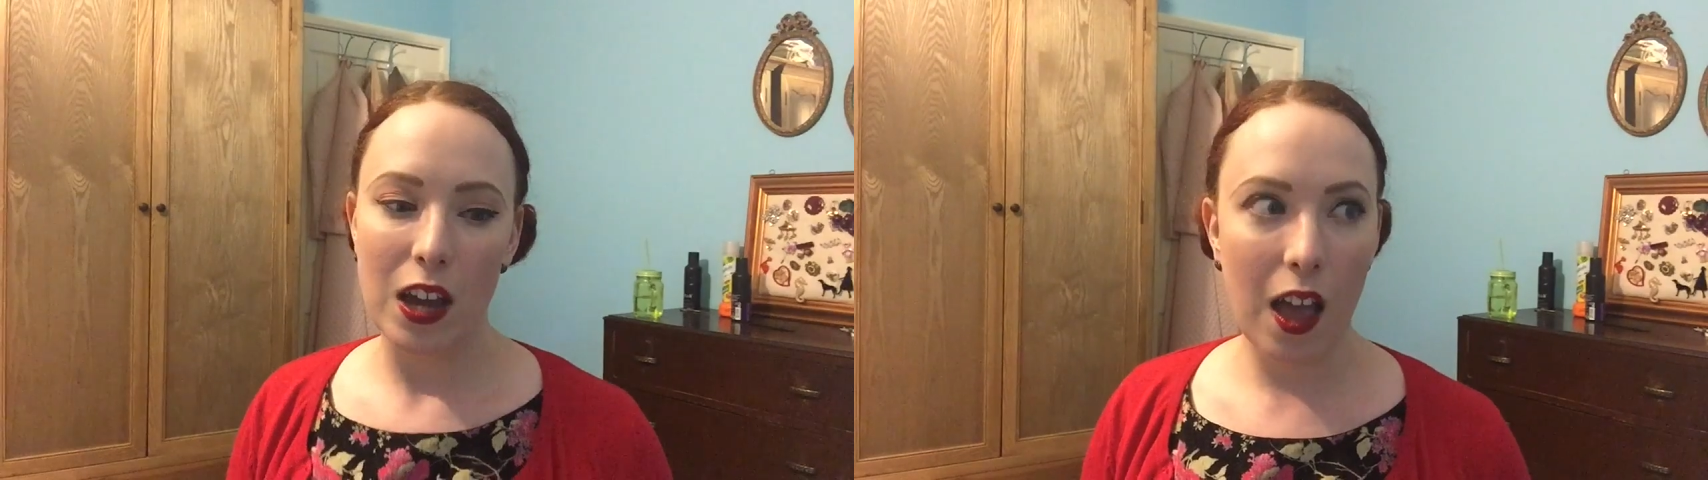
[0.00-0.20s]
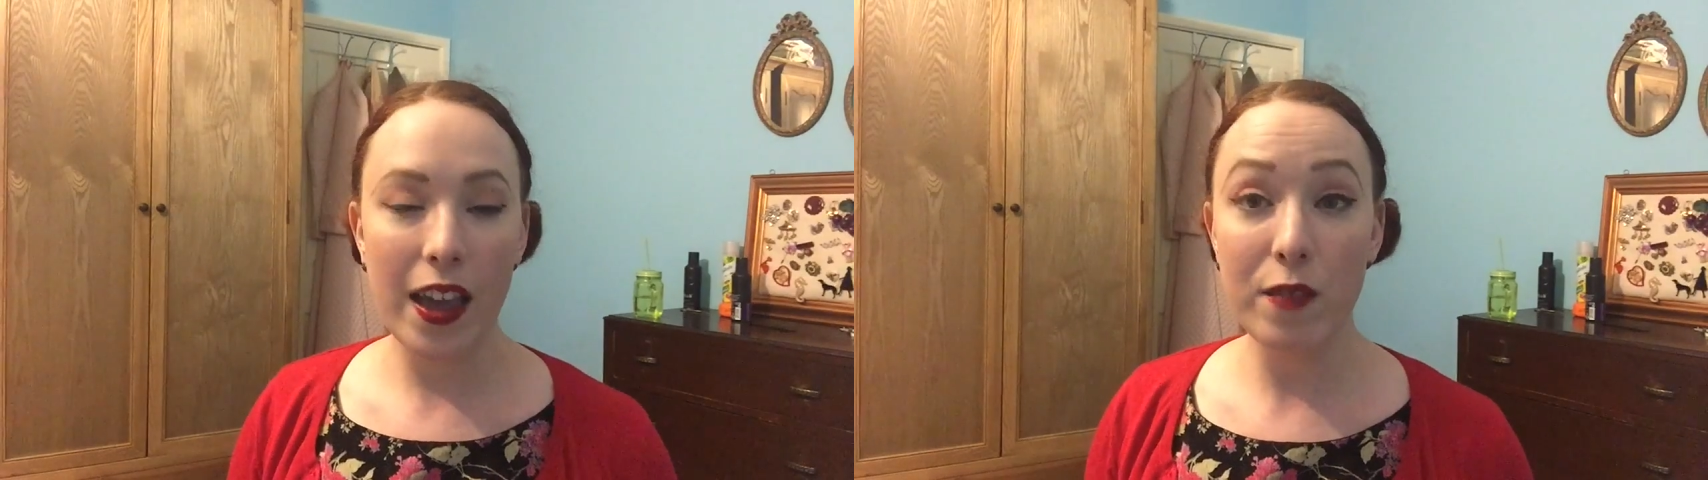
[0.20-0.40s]

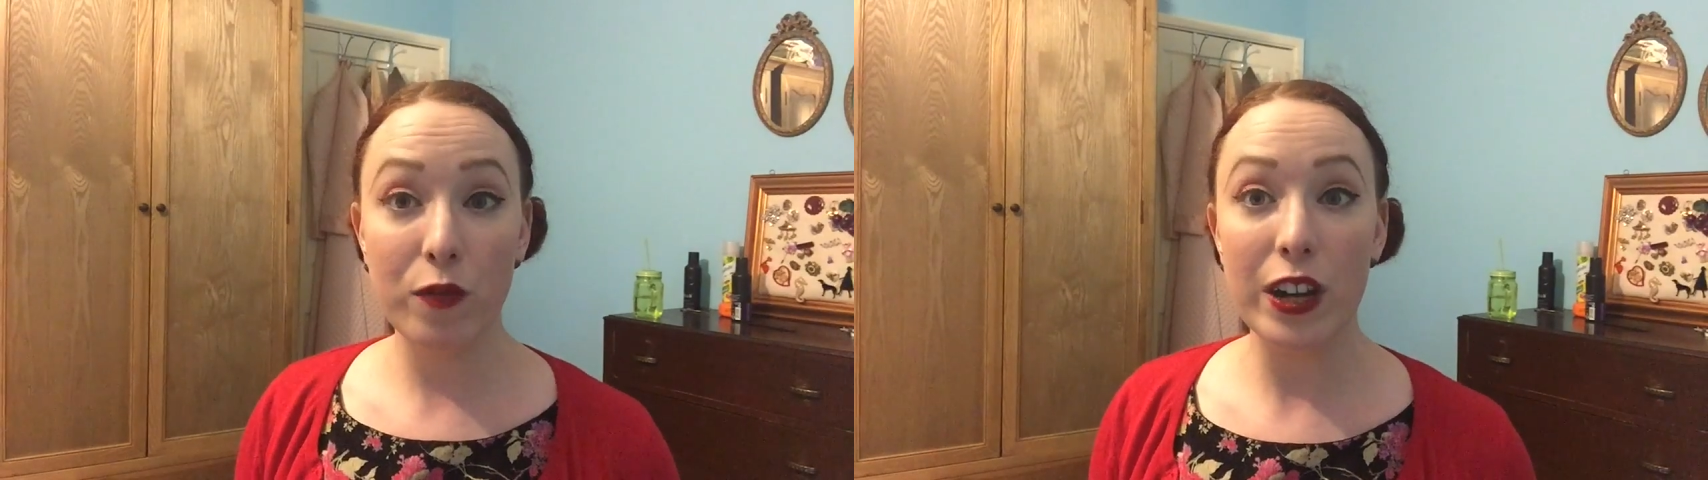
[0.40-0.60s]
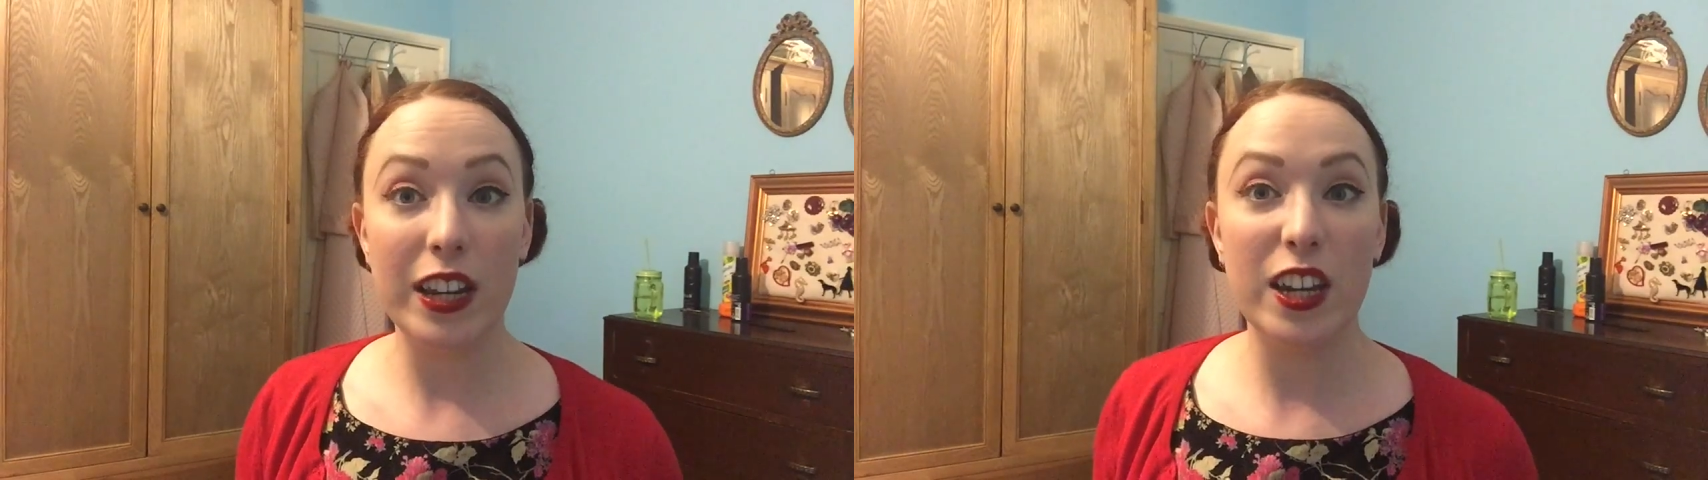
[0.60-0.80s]
I
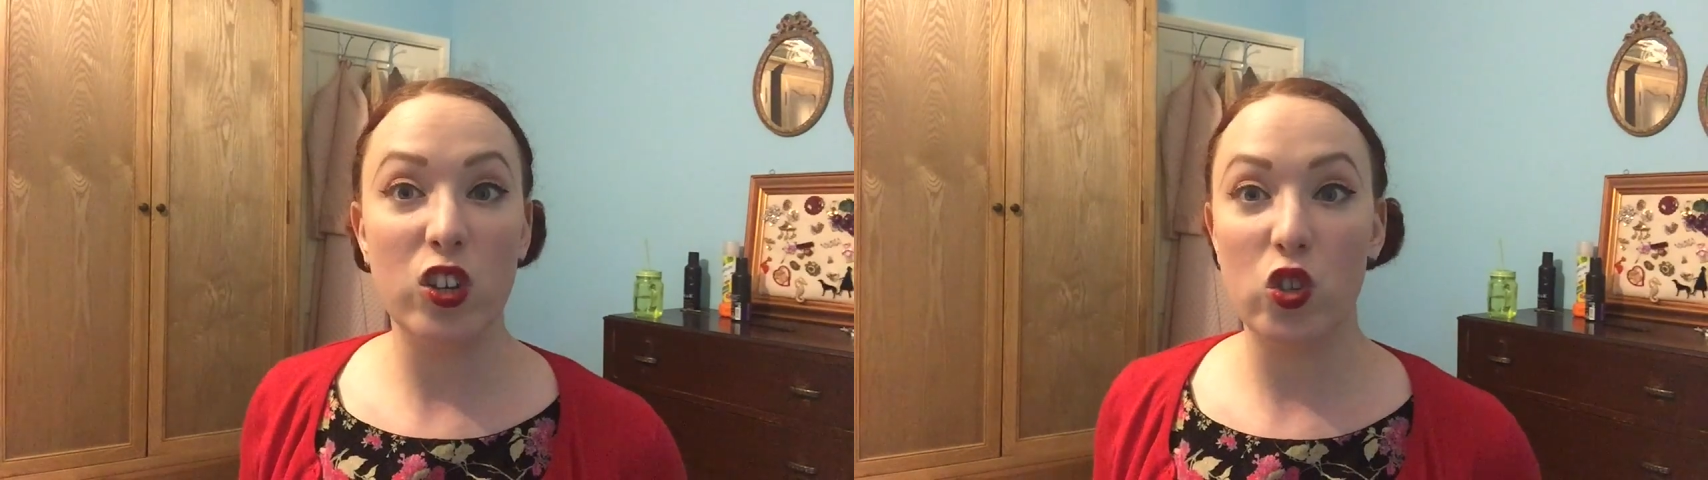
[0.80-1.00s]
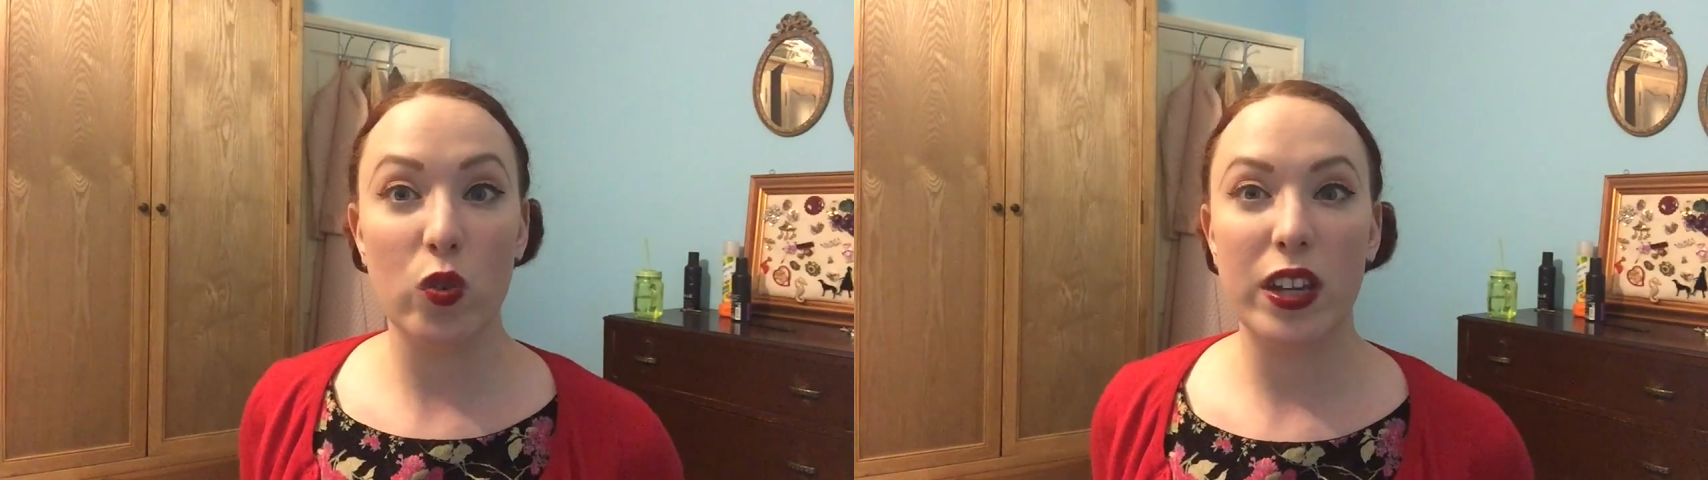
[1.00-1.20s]
really
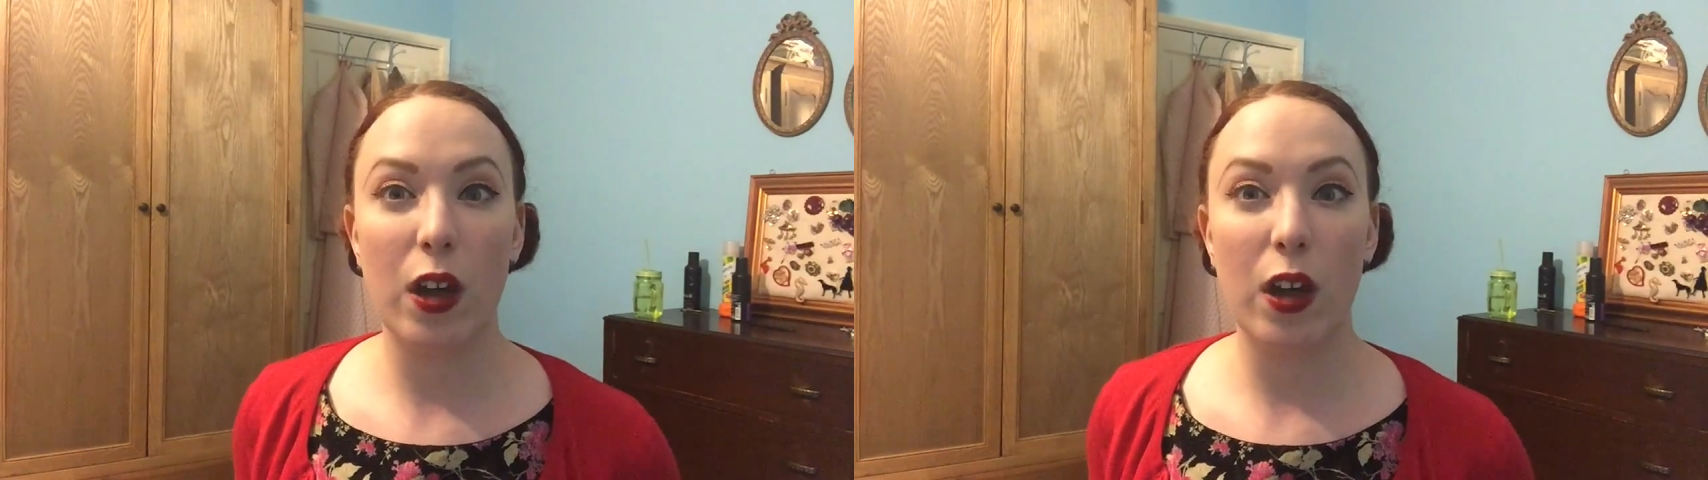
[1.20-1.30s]
enjoy